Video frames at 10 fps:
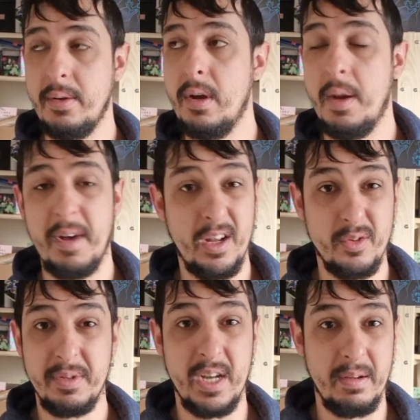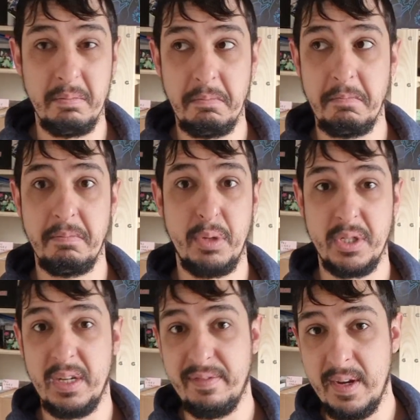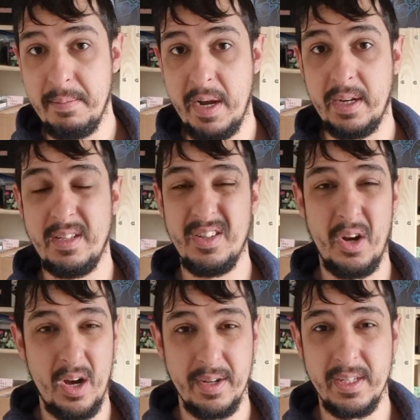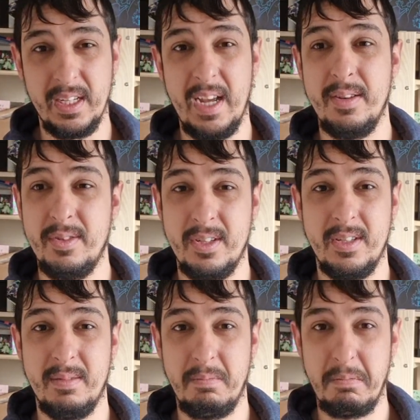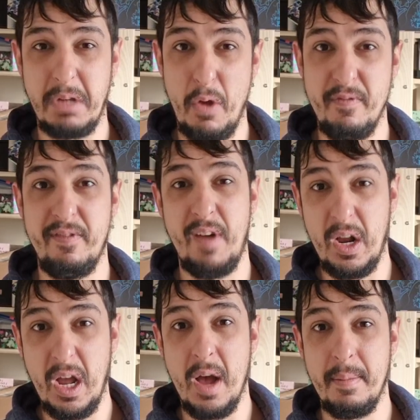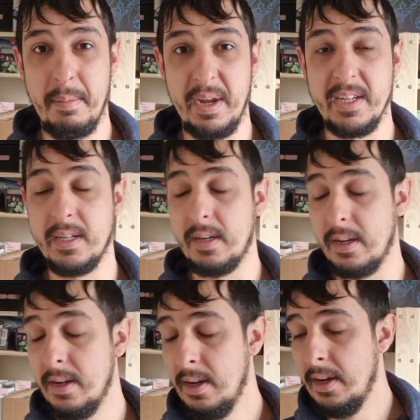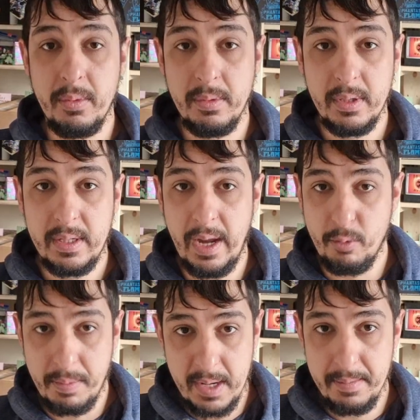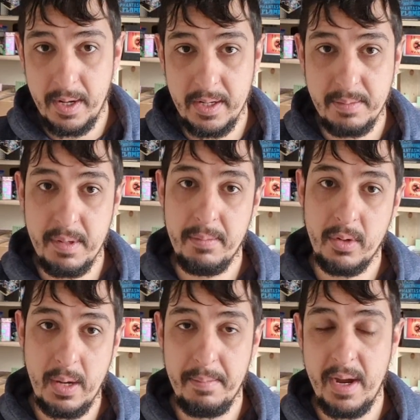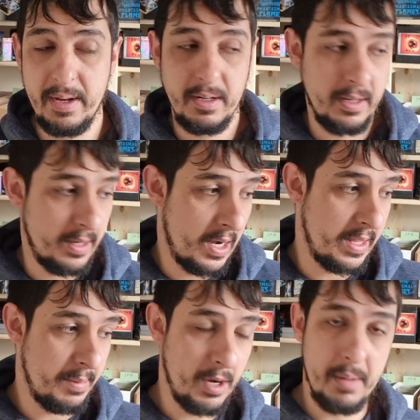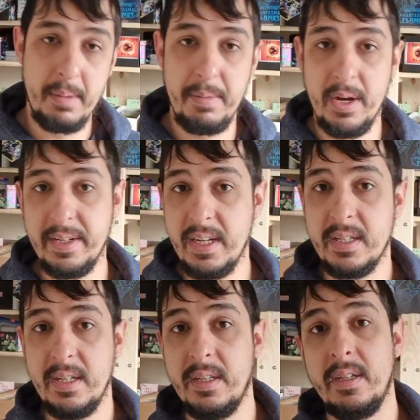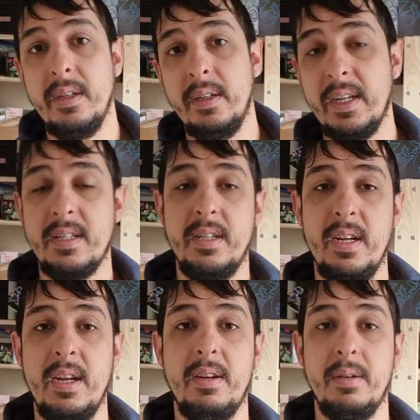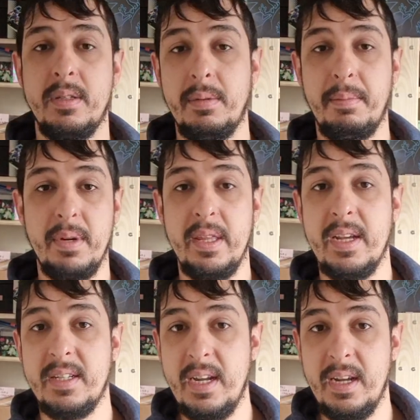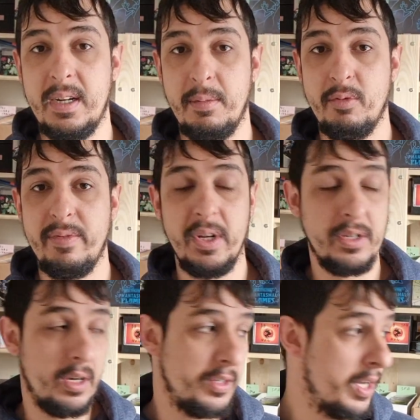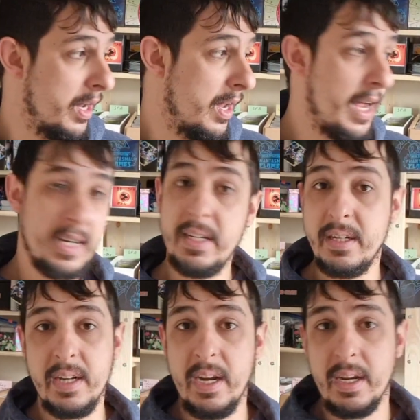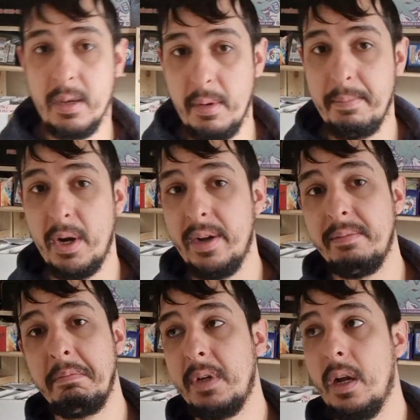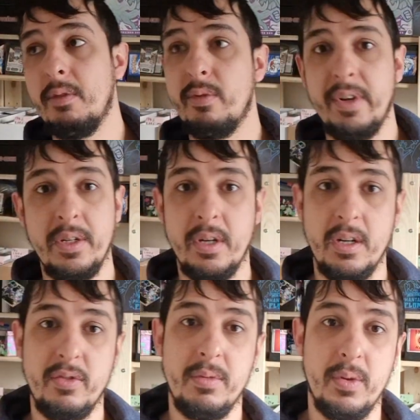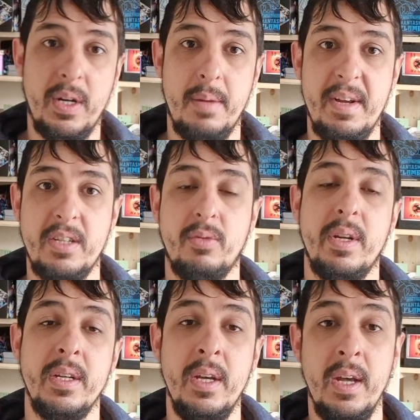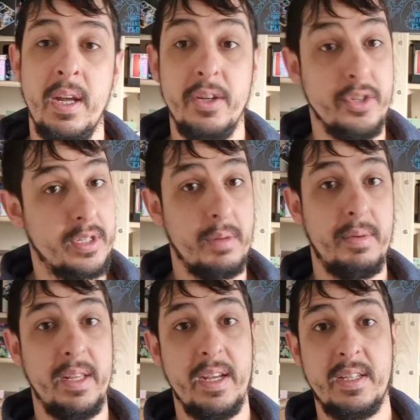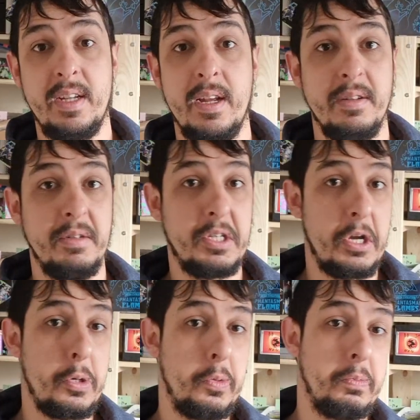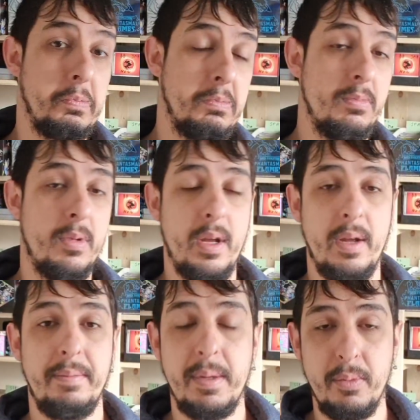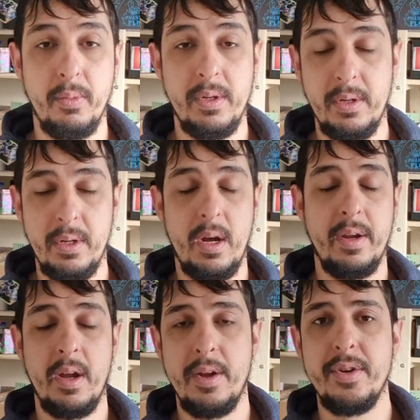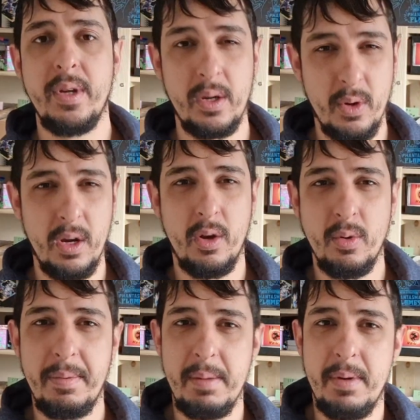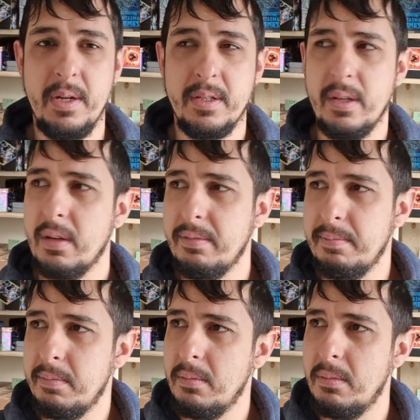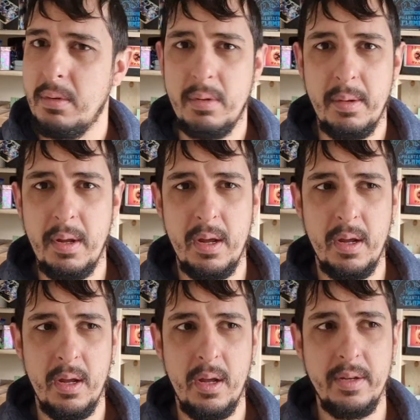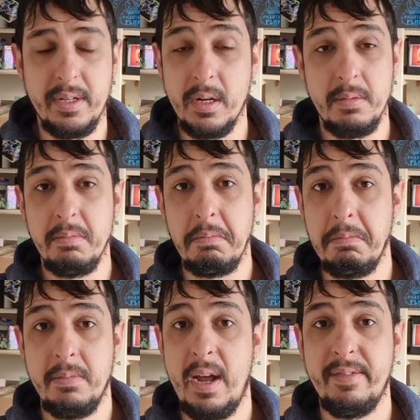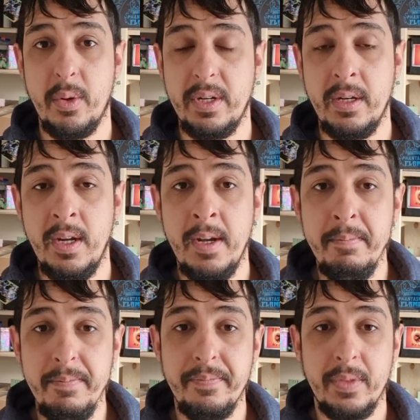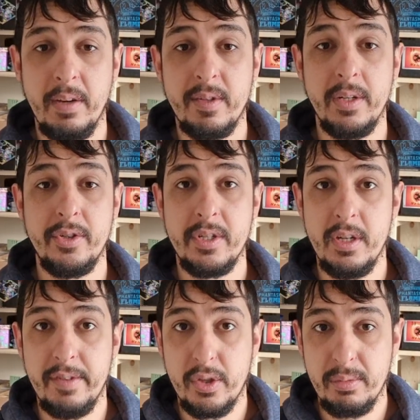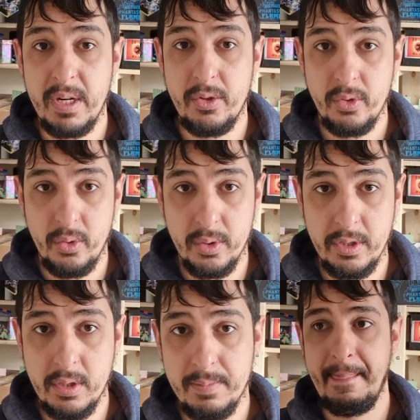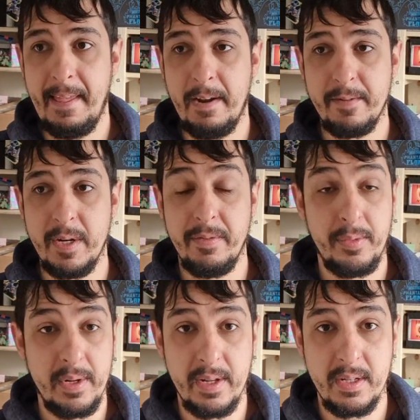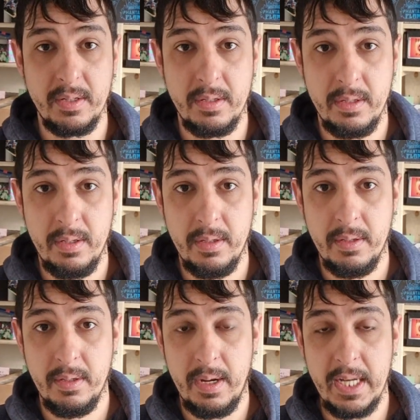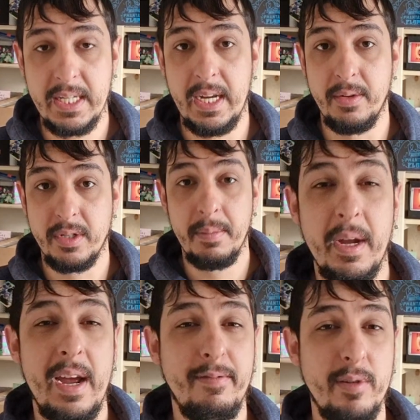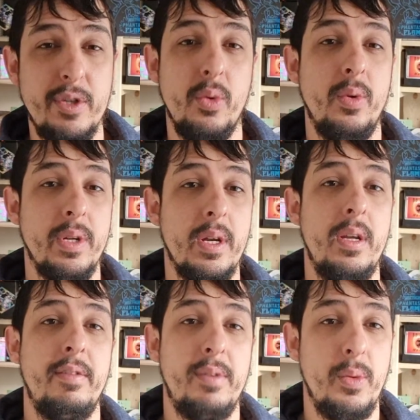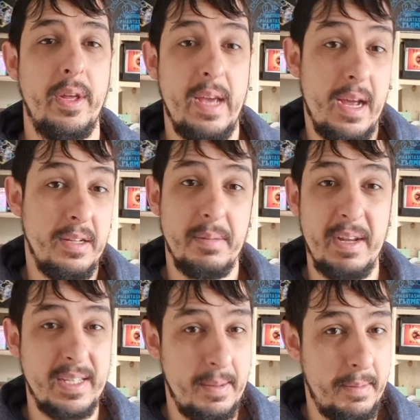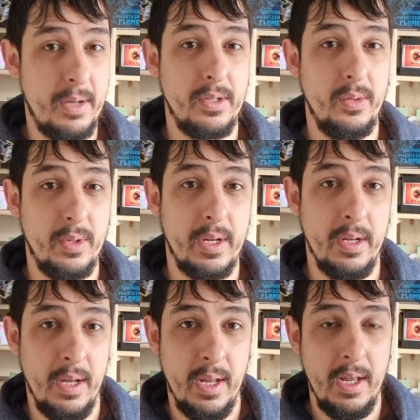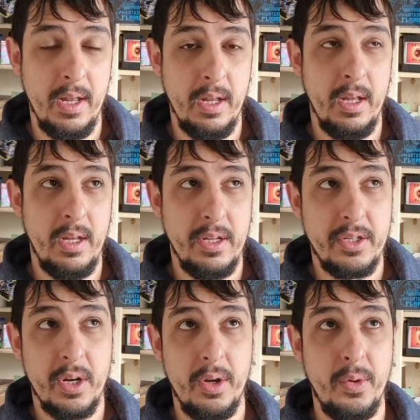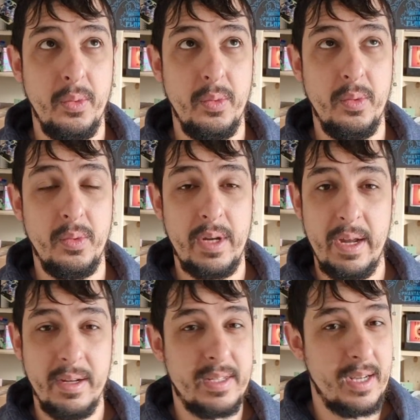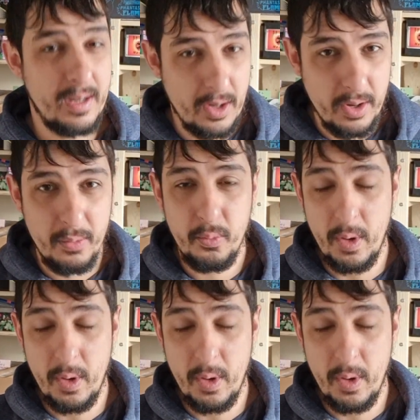I'm 100% positive feedback. It's not hard to get. Just don't fuck up, basically. You get repeat buyers. People will come back. They might have been buying Destined yesterday to complete their set, a couple of reverse hollows, and then today they're coming buying a couple of reverse hollows from Twilight Masquerade just to complete their set. So people, I do get quite a lot of repeat buyers. I think I don't know. I have no idea. I've done just over 300 orders. I've done 3,000 in sales. So average order, if you work that out, is about £10 an order. So yeah, I sell a lot of